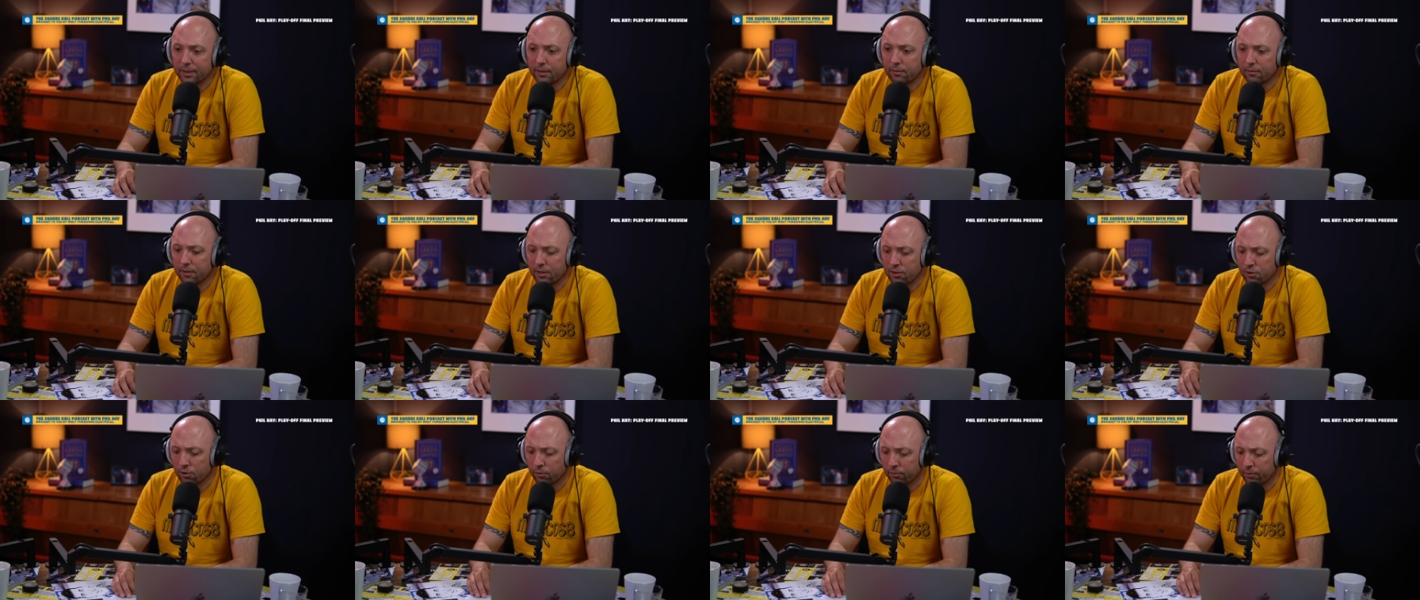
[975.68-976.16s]
he,
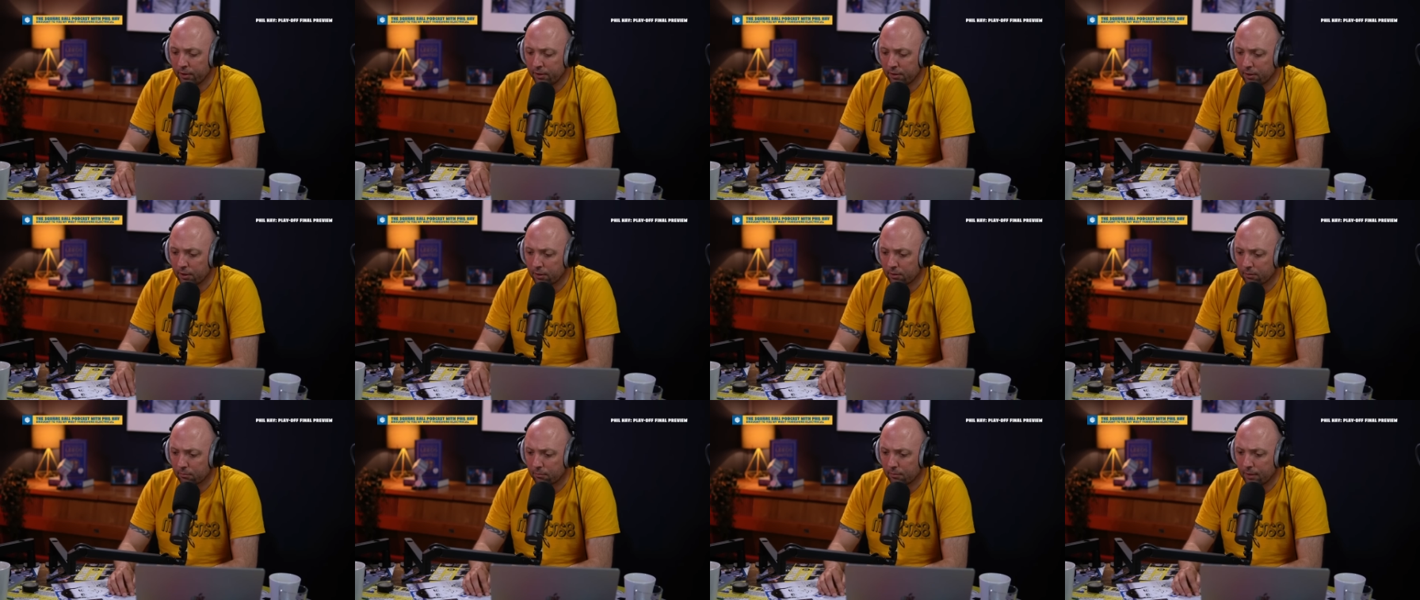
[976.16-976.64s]
he's
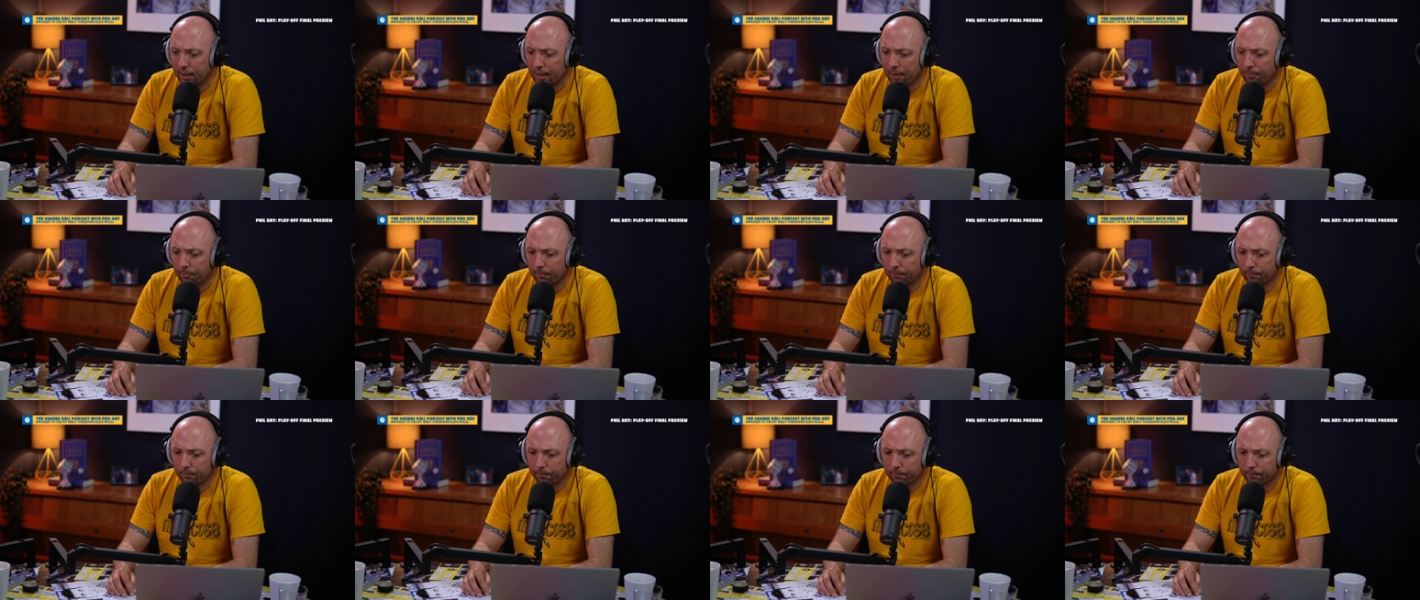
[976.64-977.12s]
already
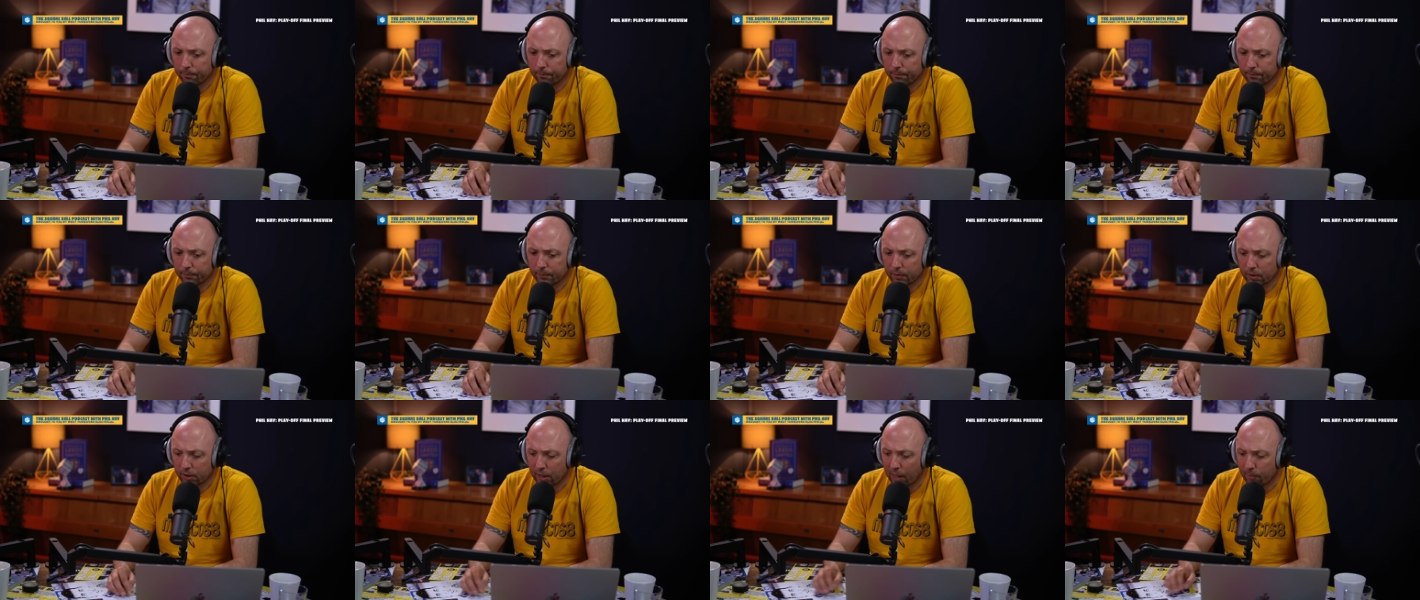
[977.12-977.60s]
um,
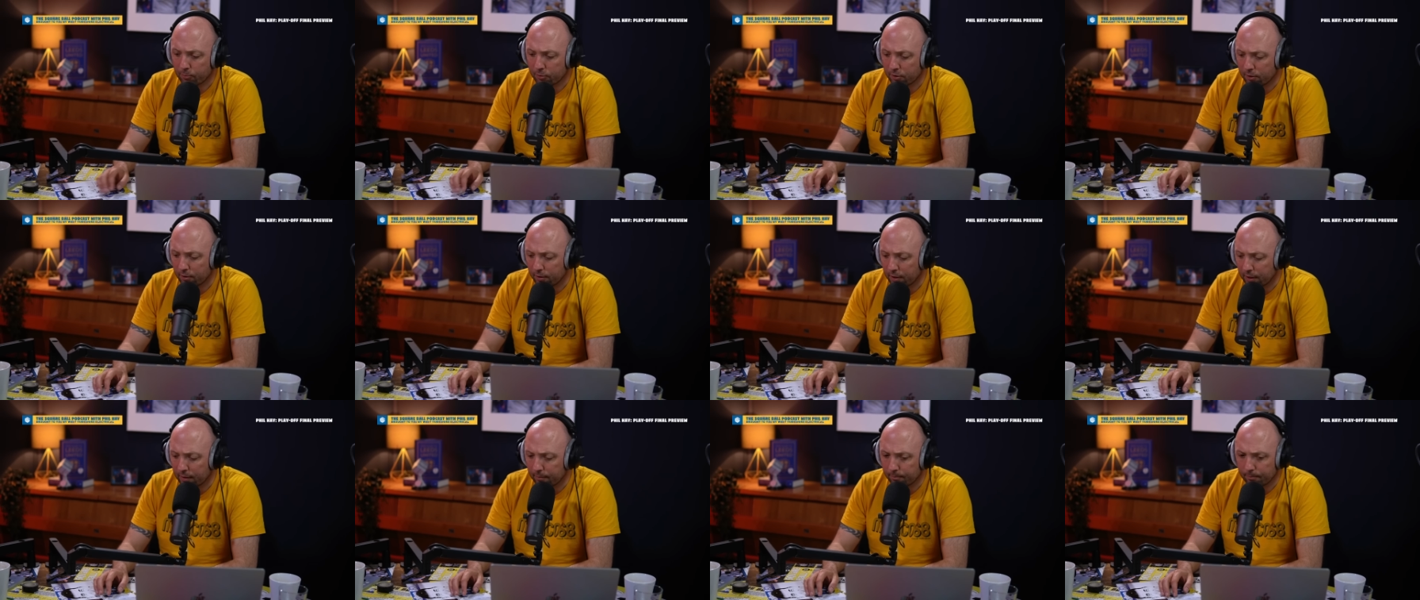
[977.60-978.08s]

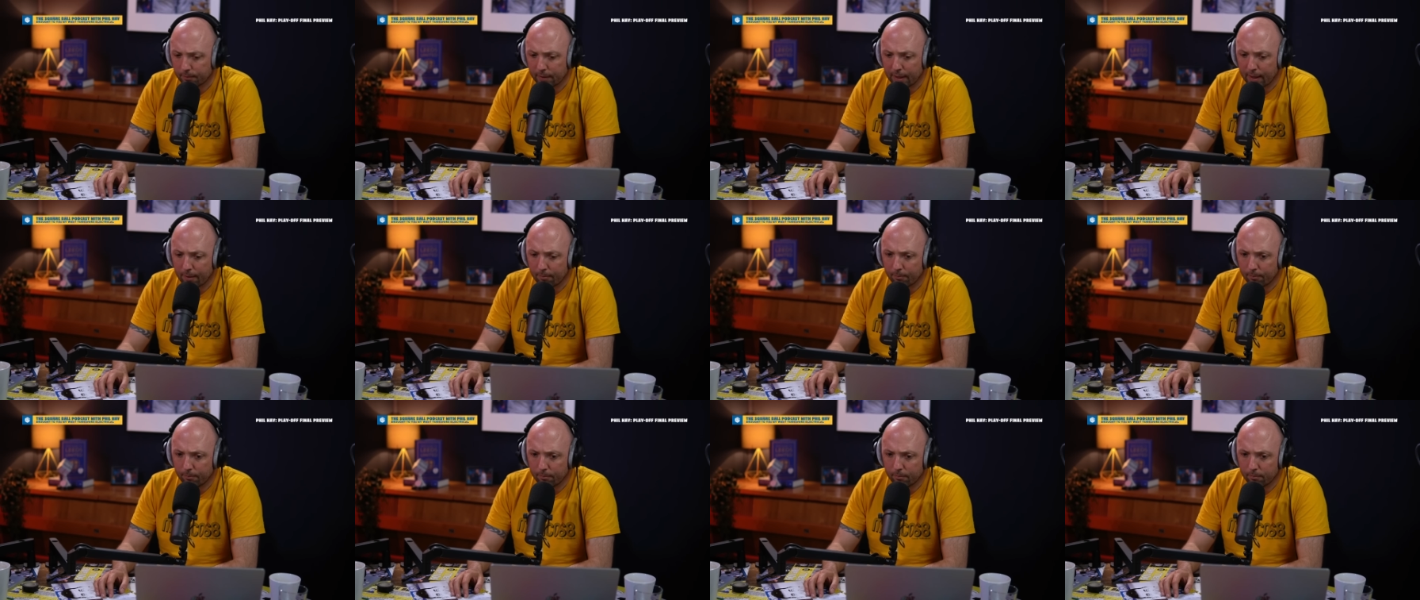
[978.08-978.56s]
captaining at
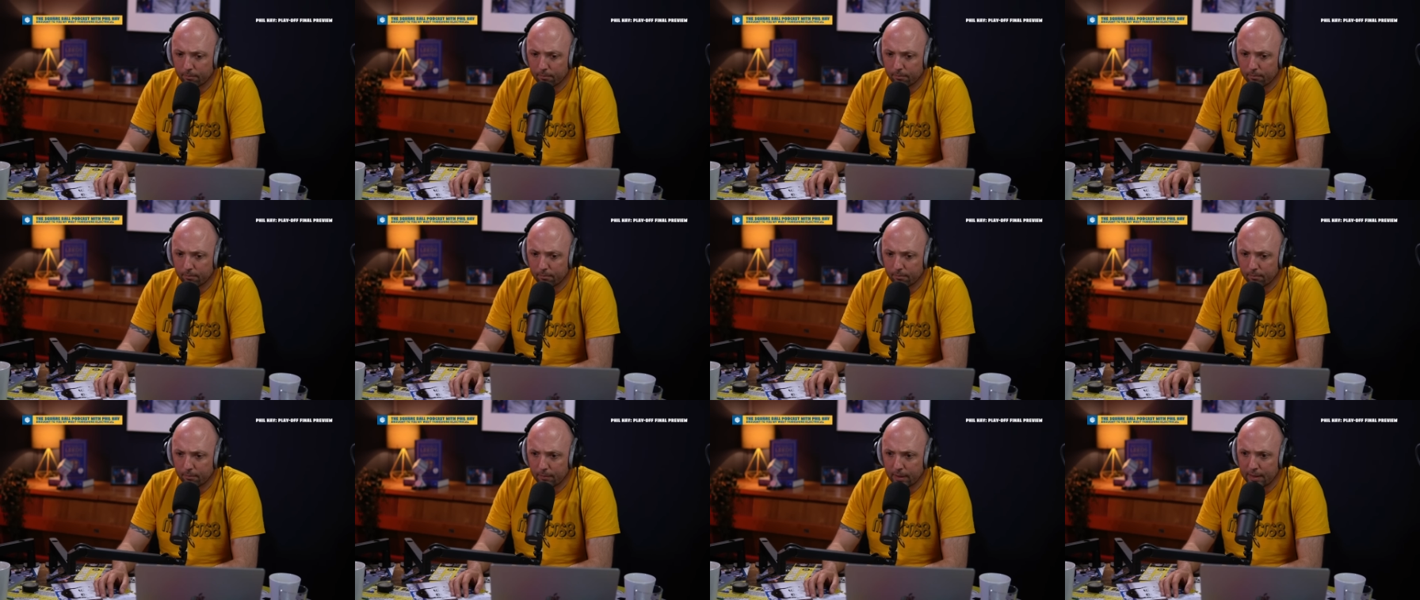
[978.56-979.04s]
um,
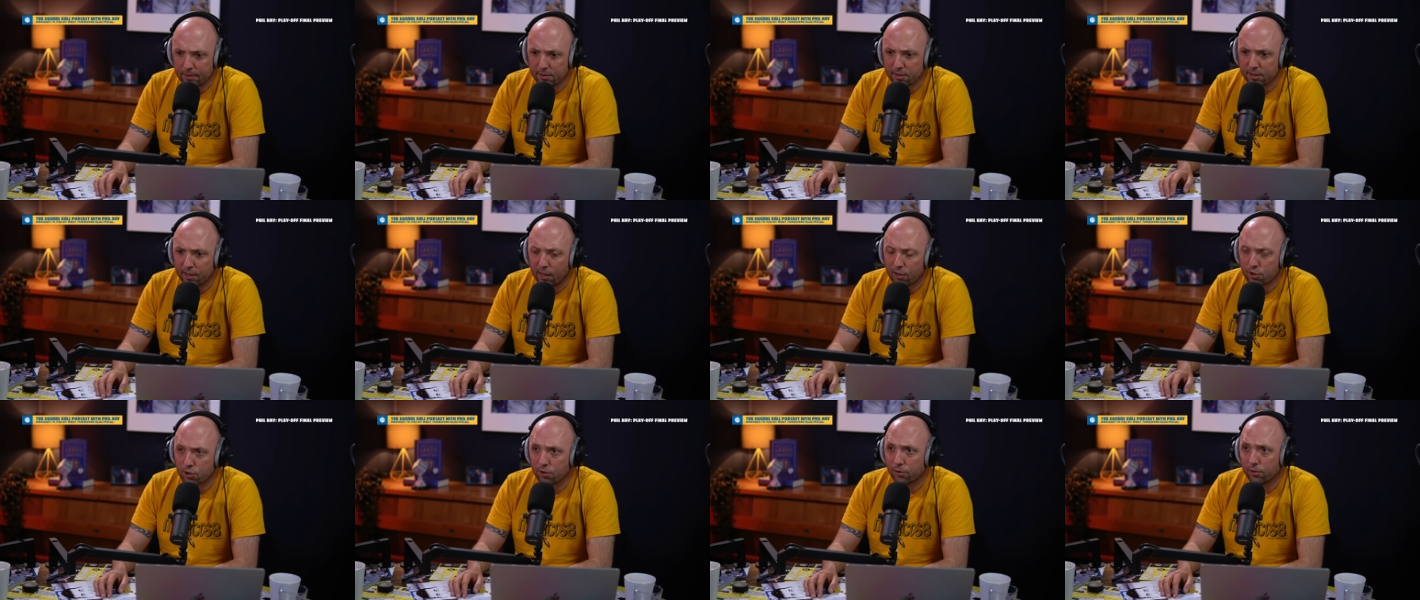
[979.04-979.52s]

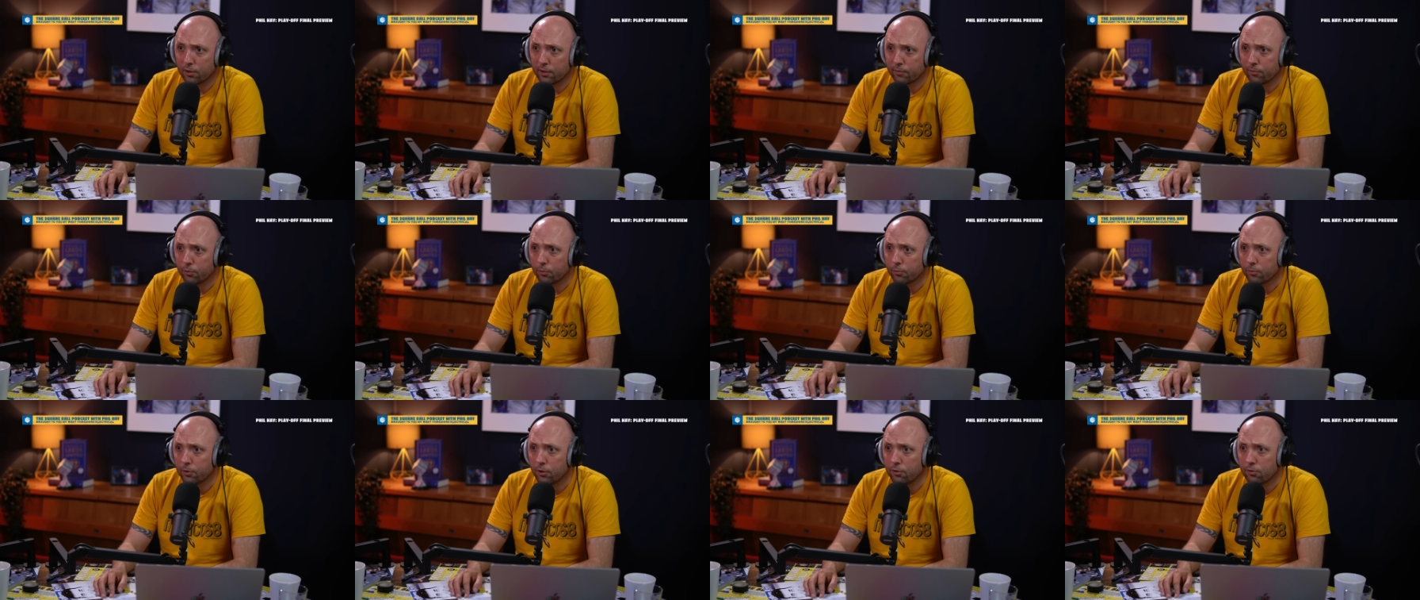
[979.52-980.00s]
international
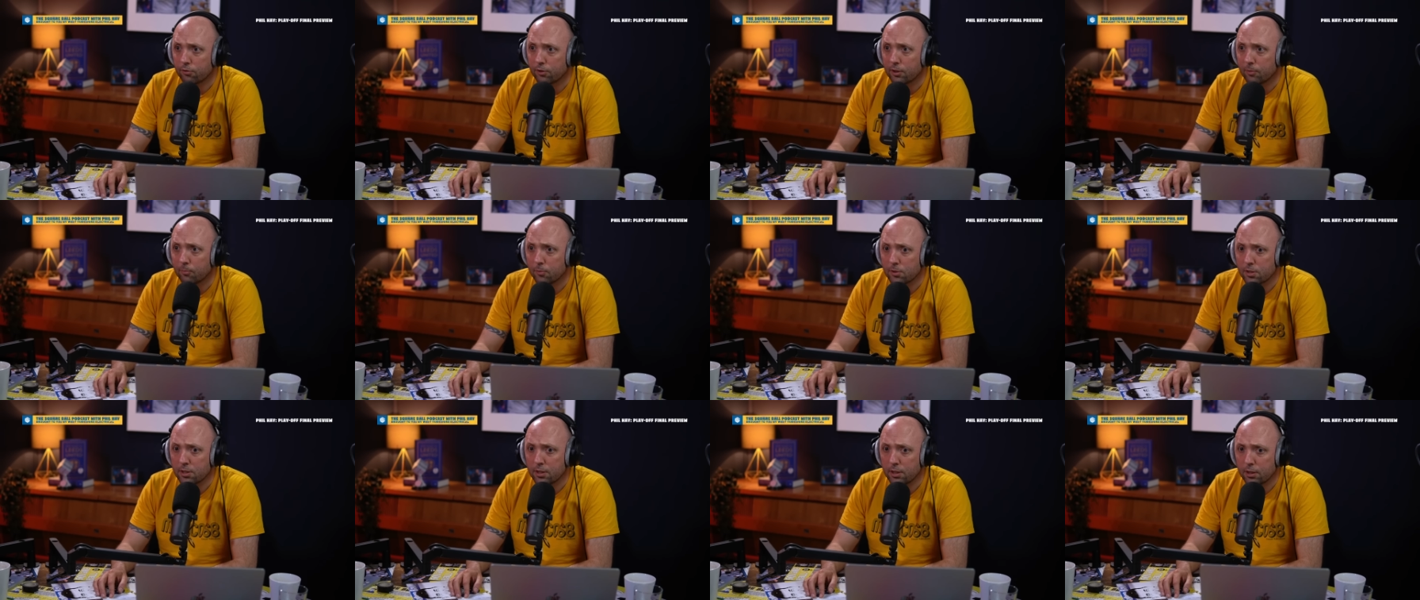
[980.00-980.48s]
level youth
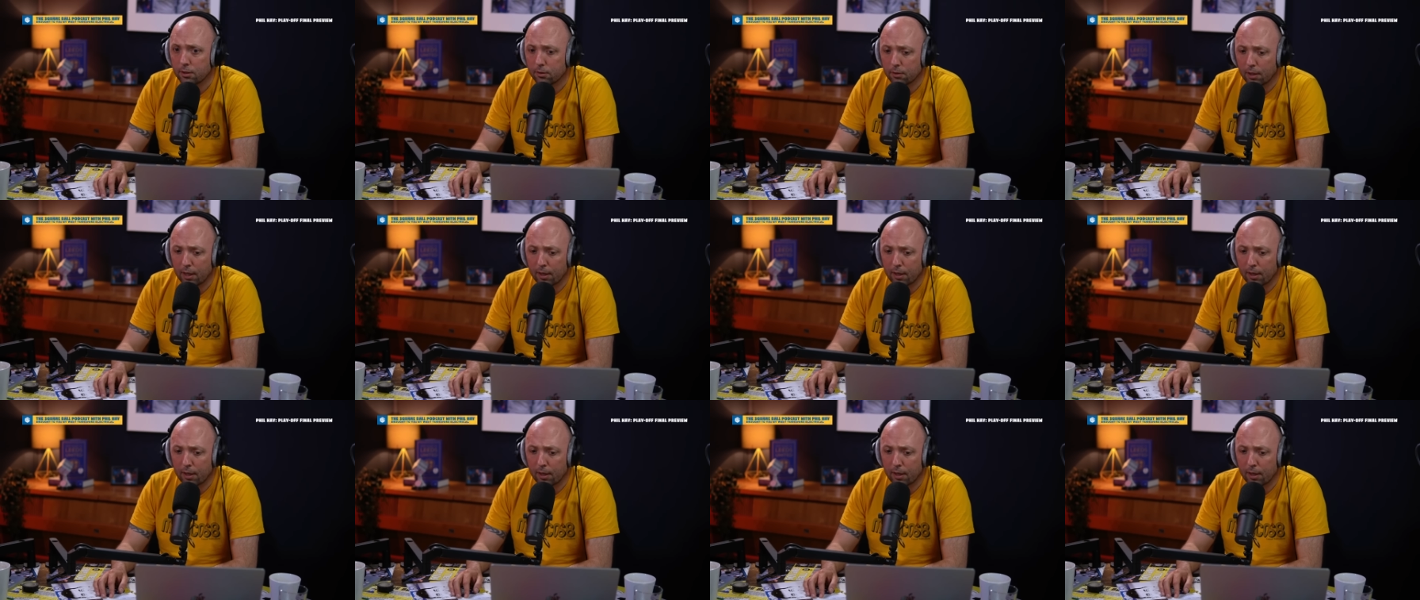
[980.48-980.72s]
team, isn't he?